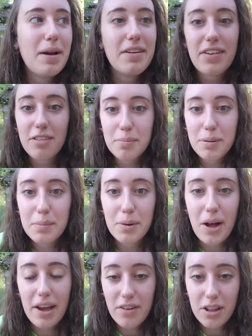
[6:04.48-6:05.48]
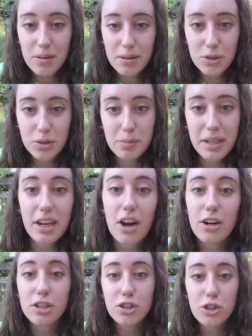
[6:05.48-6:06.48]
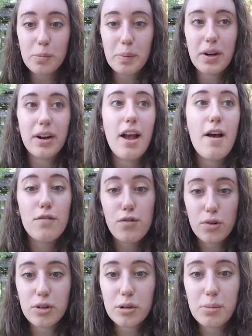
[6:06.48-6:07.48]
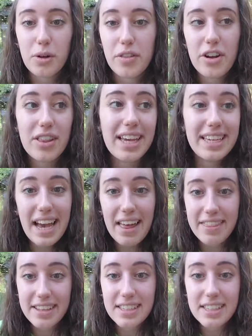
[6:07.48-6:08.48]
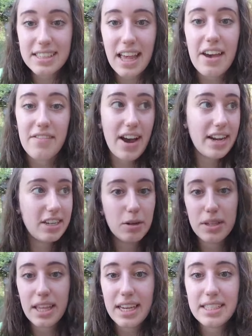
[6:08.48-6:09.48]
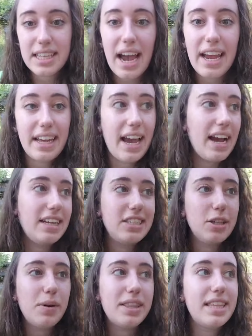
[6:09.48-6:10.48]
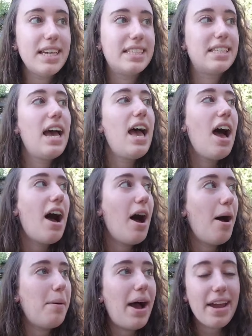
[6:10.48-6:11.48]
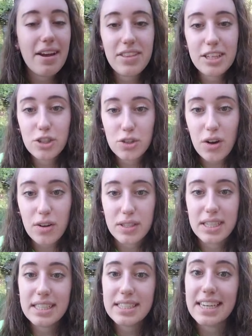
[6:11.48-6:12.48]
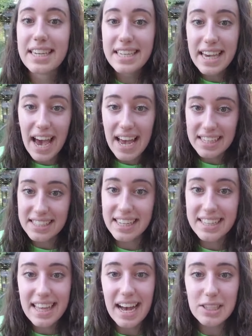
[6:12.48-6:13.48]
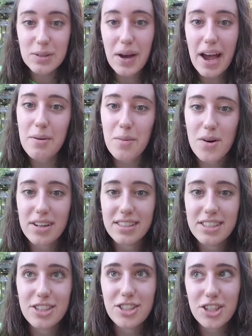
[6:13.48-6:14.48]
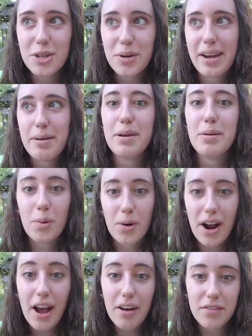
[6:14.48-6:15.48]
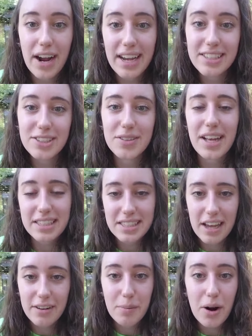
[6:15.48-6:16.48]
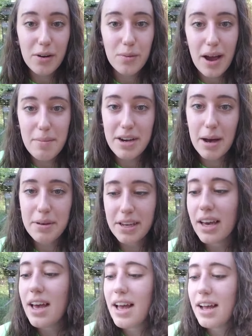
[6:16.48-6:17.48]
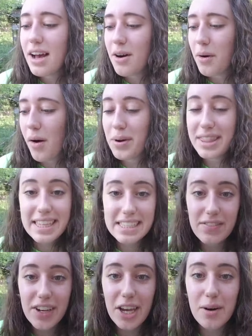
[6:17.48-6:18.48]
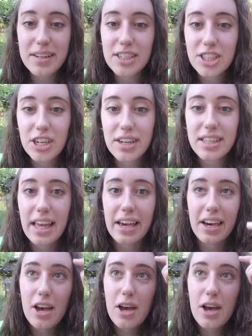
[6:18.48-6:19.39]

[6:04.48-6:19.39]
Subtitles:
favorite people I follow on social media are super vulnerable. They're like, yeah, this is life. I deal with anxiety. I deal with this. I have these struggles. And it's like, yes, like that's what I want to do and be more of, right? And so that's kind of part of why I'm coming with this video and sharing like